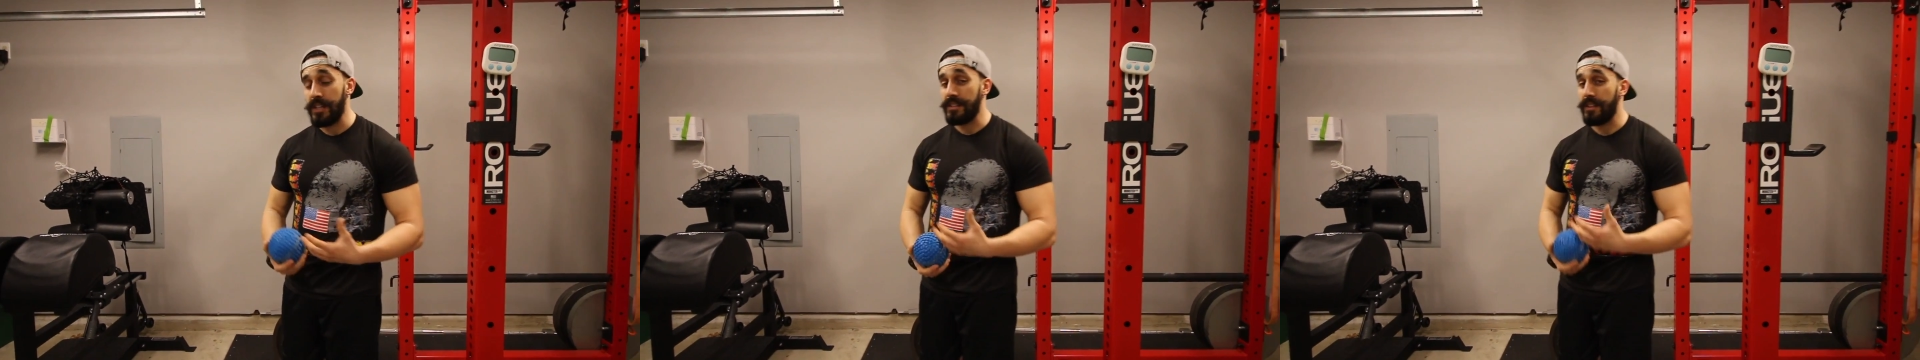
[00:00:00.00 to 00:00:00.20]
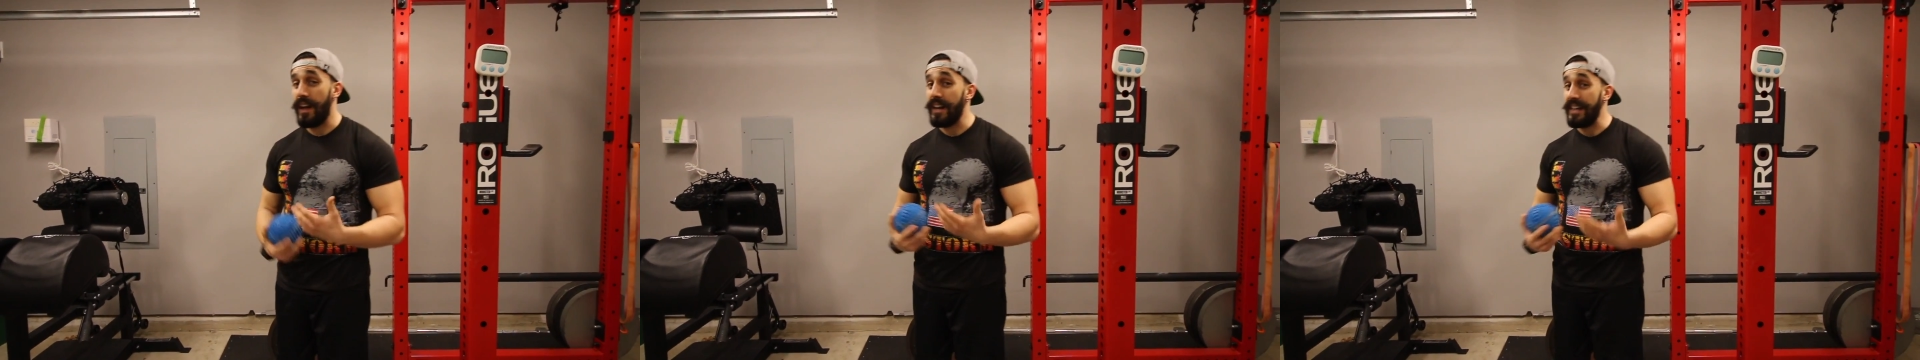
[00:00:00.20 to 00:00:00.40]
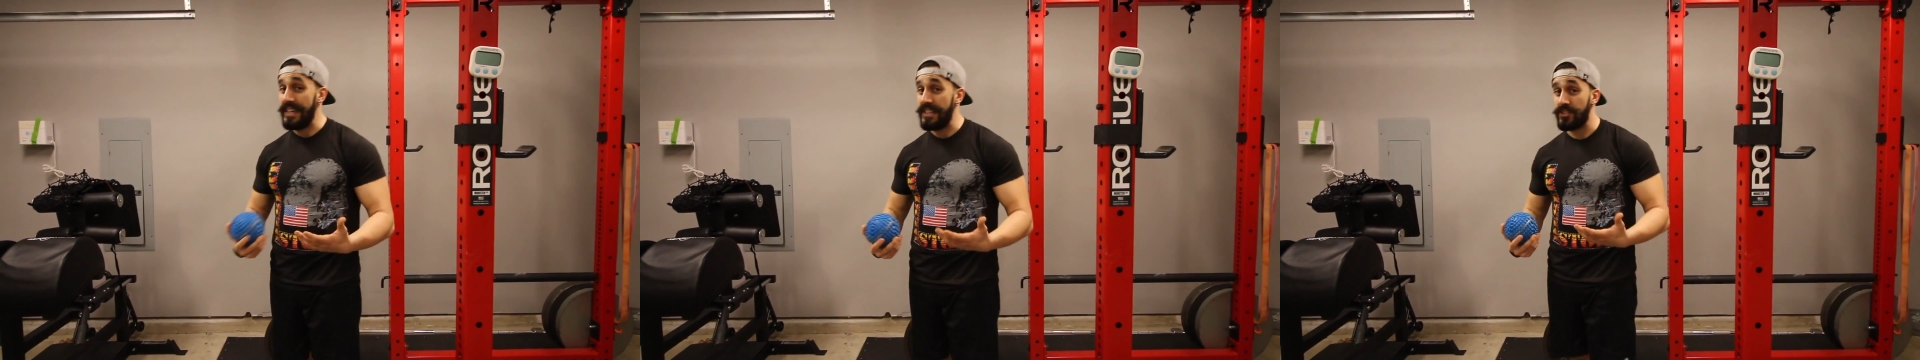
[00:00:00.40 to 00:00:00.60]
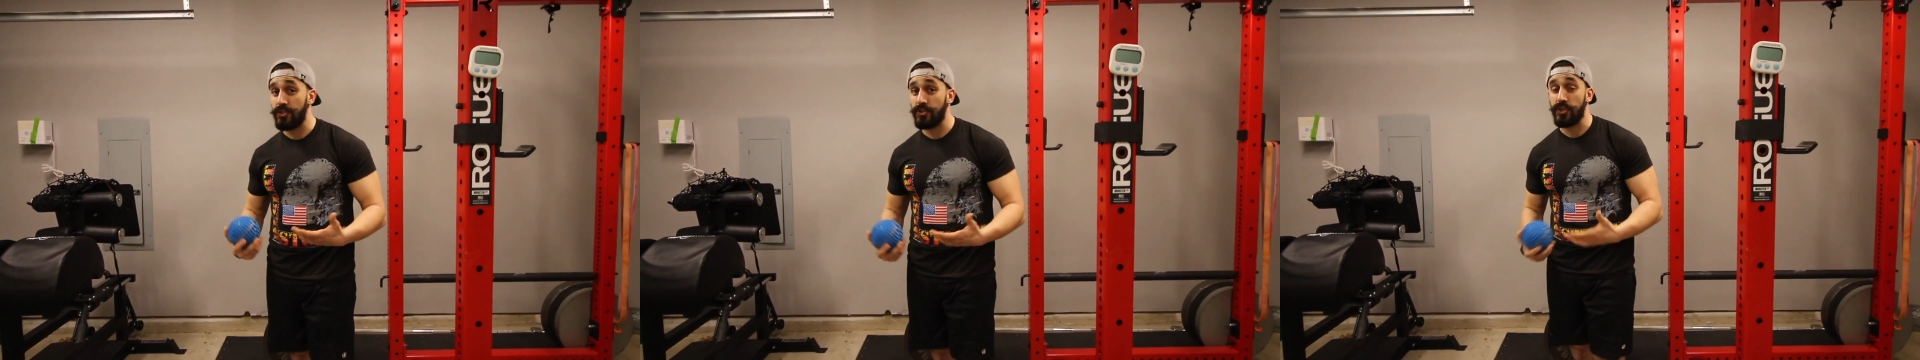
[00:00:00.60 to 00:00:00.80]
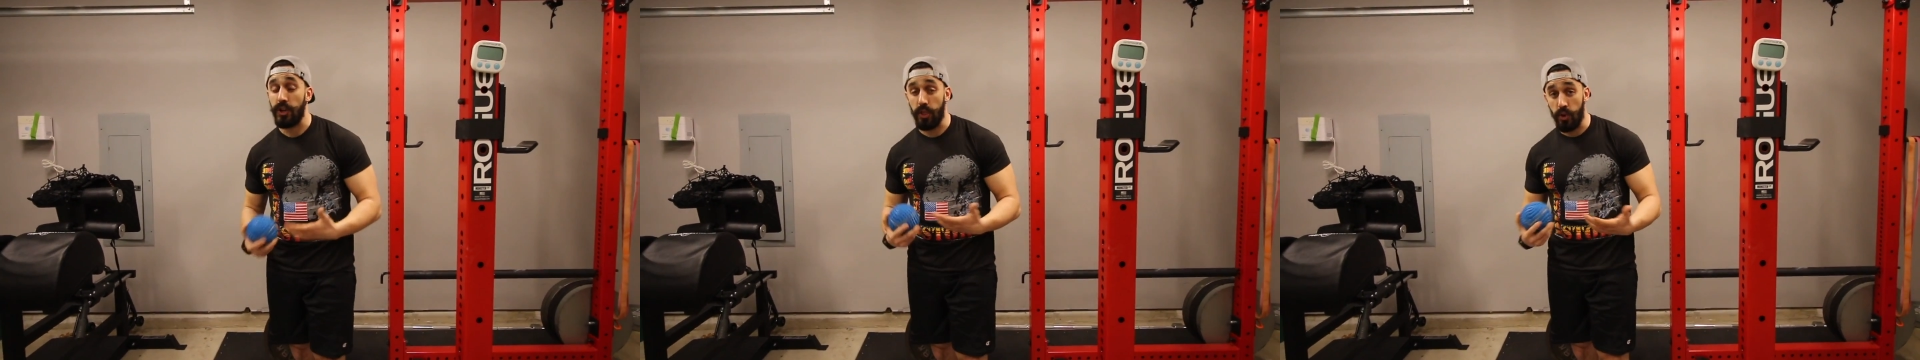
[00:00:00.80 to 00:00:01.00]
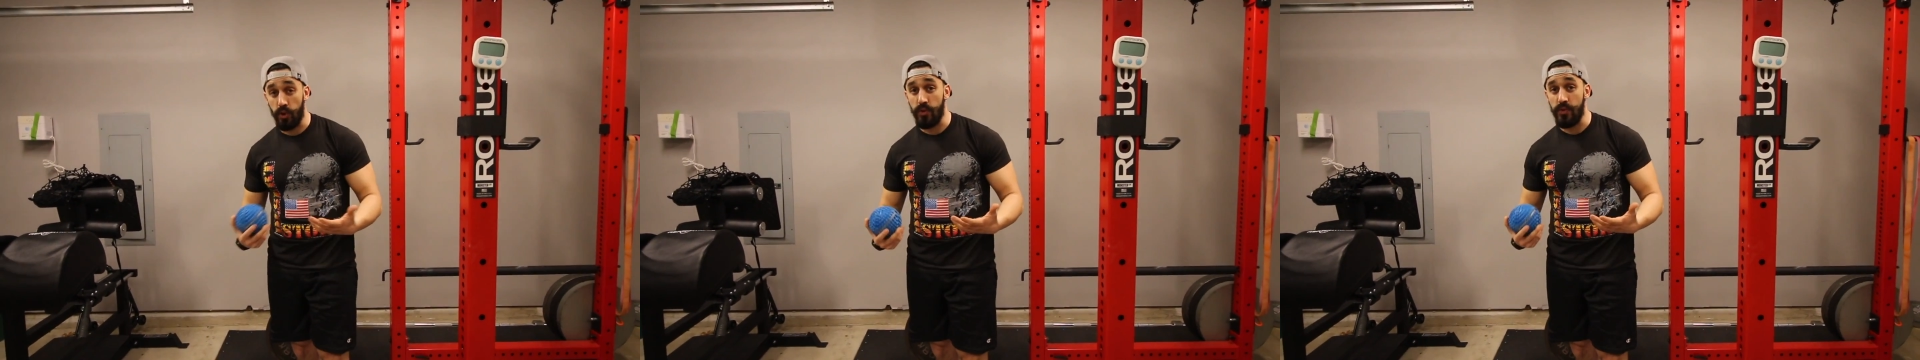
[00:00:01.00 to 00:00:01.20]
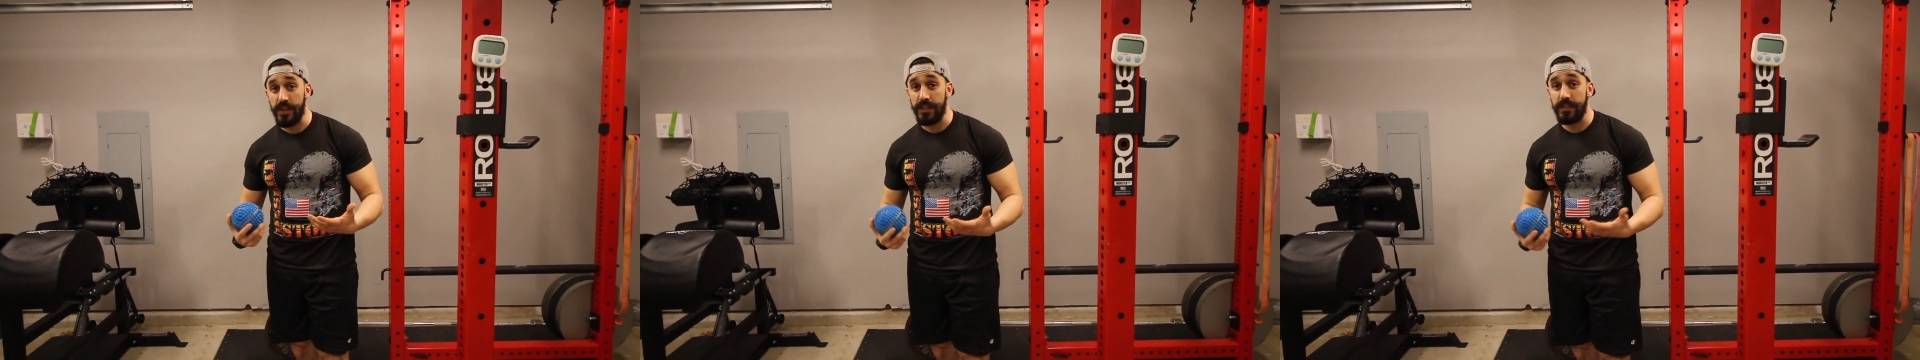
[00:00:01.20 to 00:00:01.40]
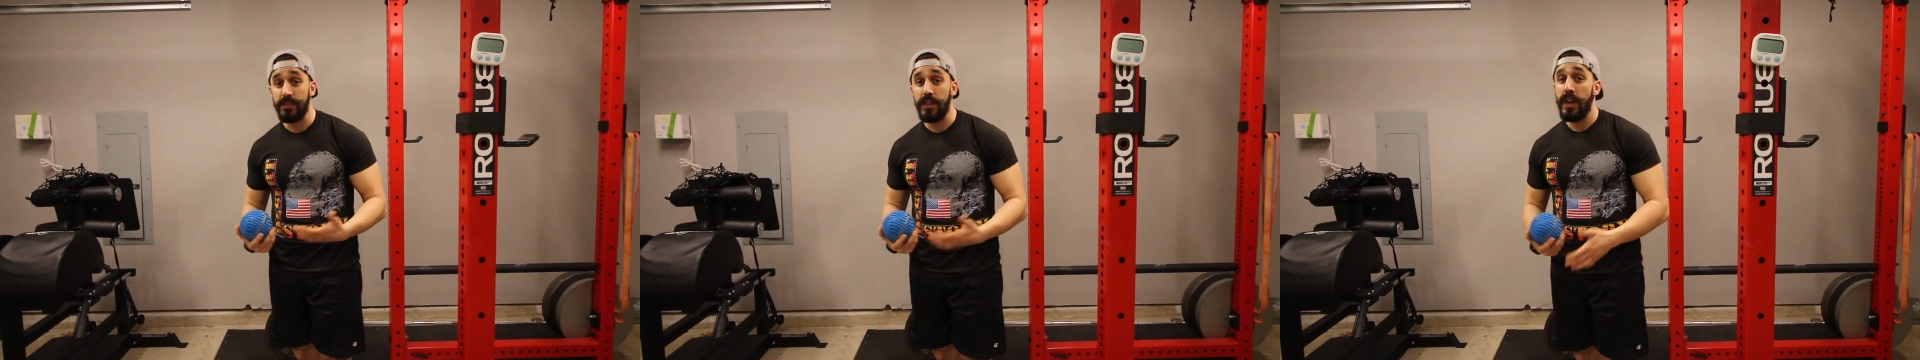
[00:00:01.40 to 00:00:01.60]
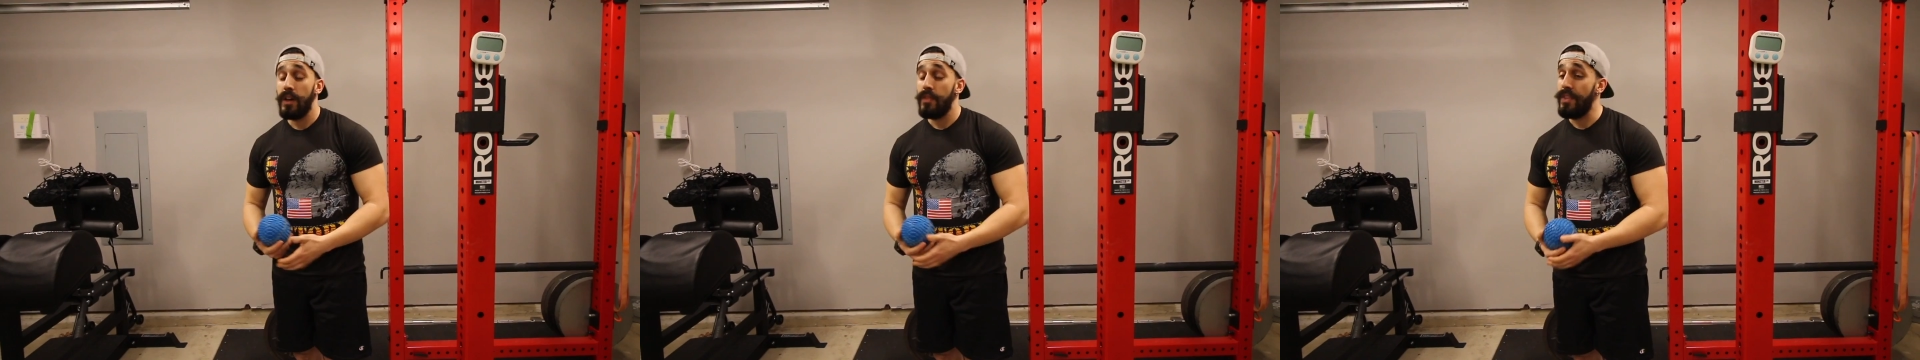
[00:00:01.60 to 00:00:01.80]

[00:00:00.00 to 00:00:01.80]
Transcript: it's a lot easier to learn this